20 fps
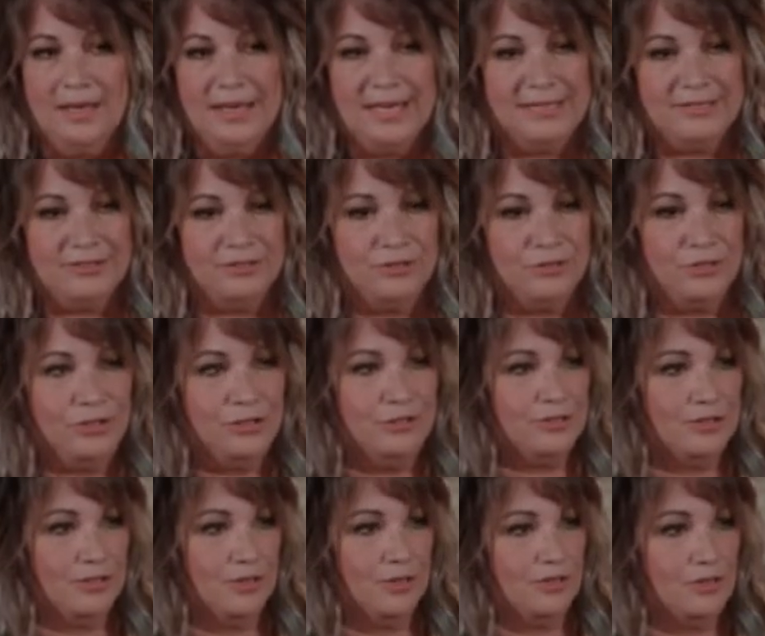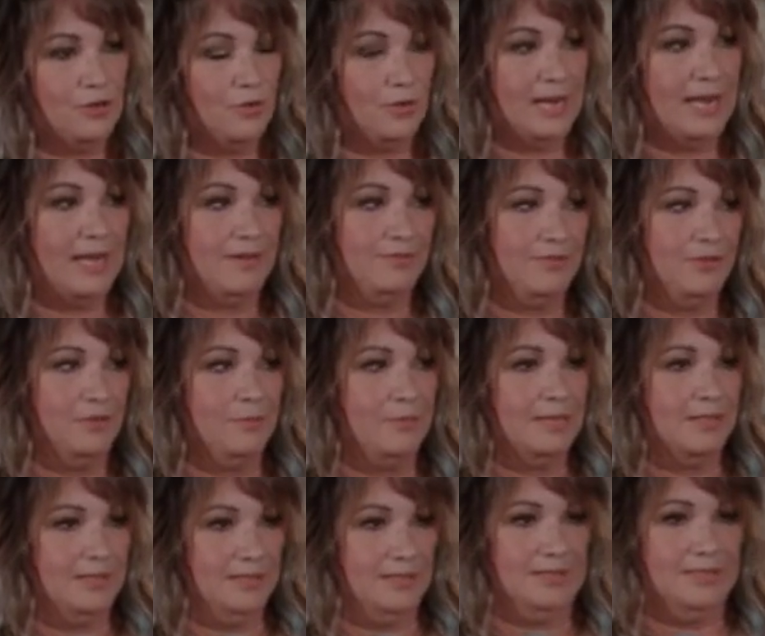And so you start going after the
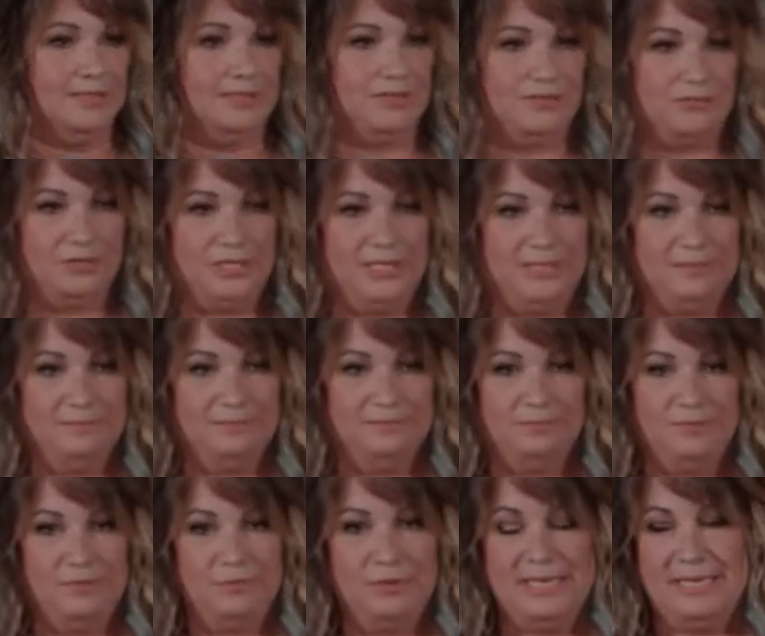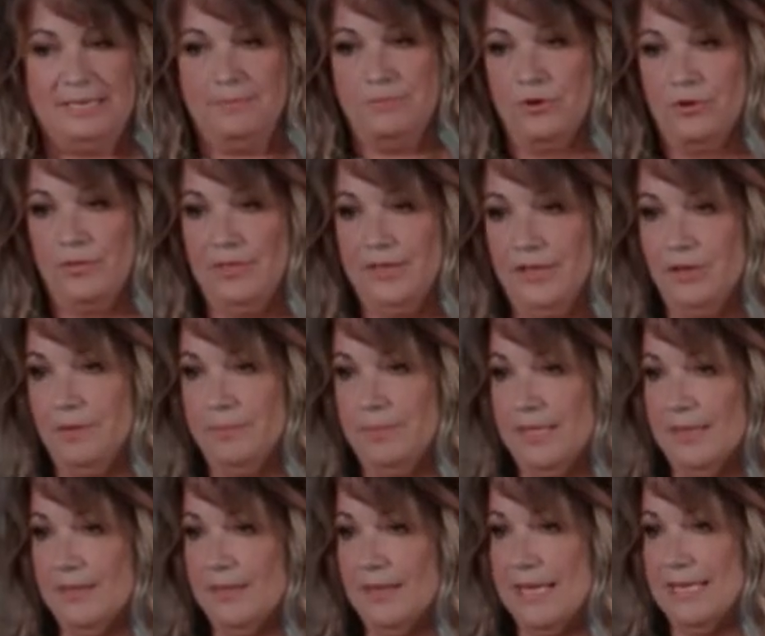medical industry. We need more
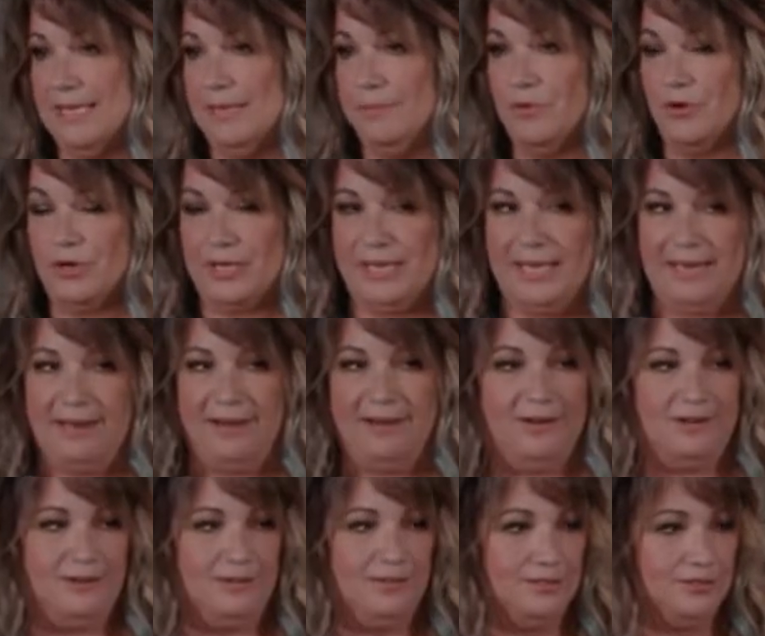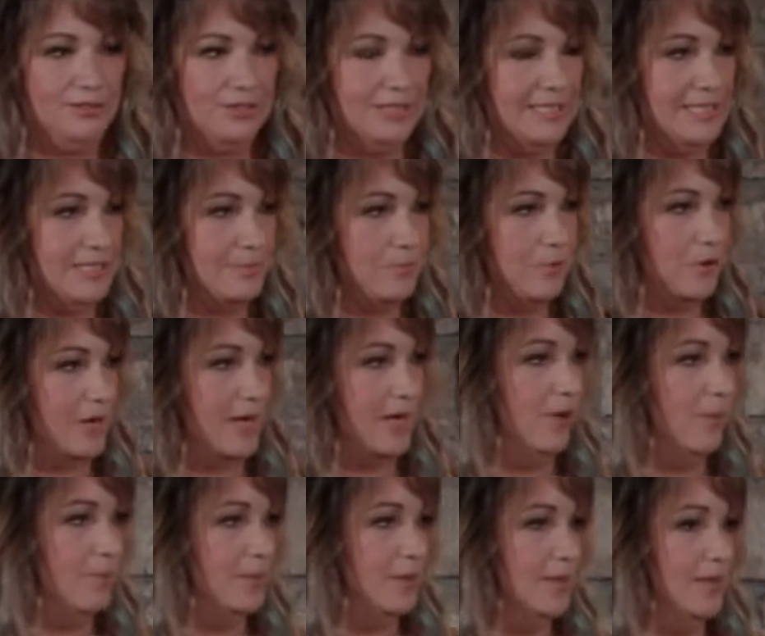therapy. I need more care. She needs more
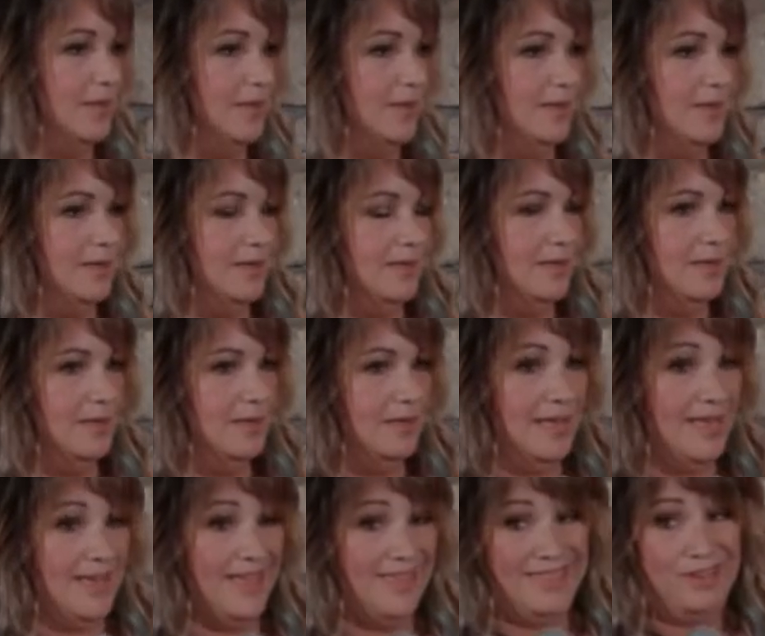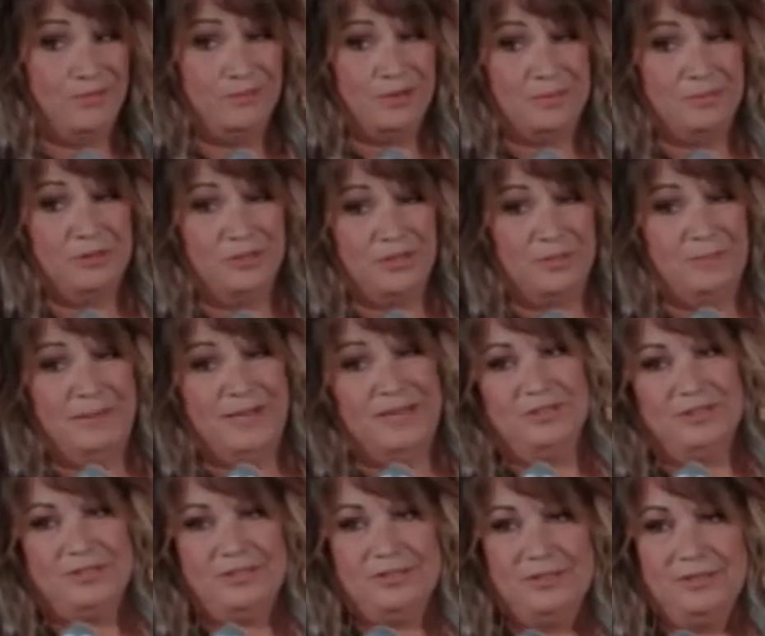help. And then what about the
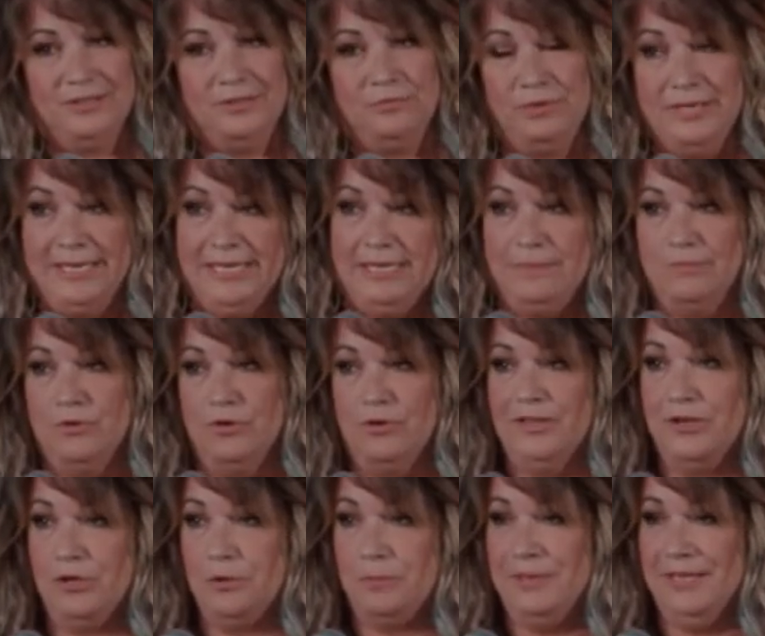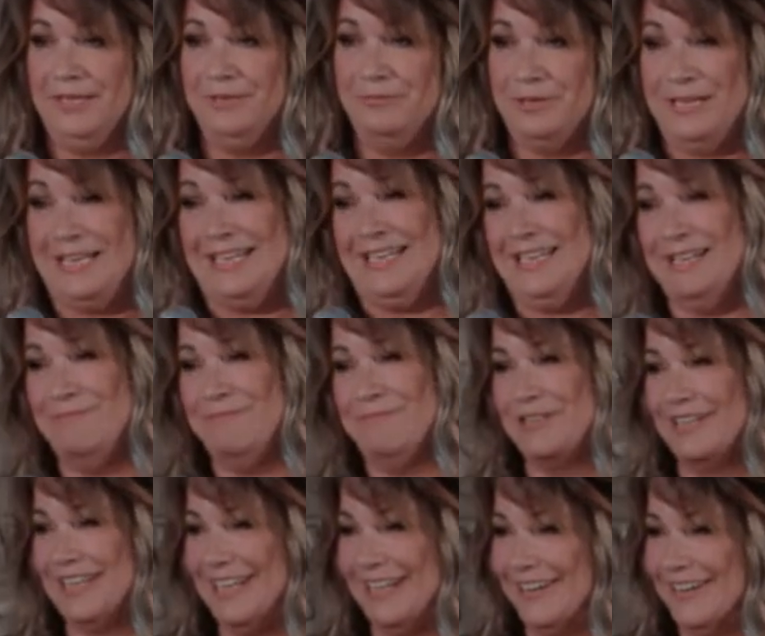parents? We need more therapy. We need
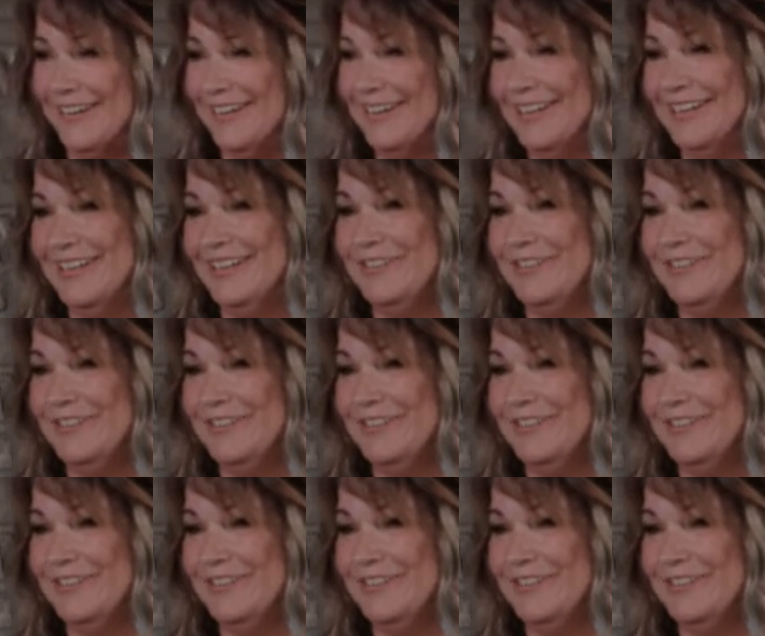more care.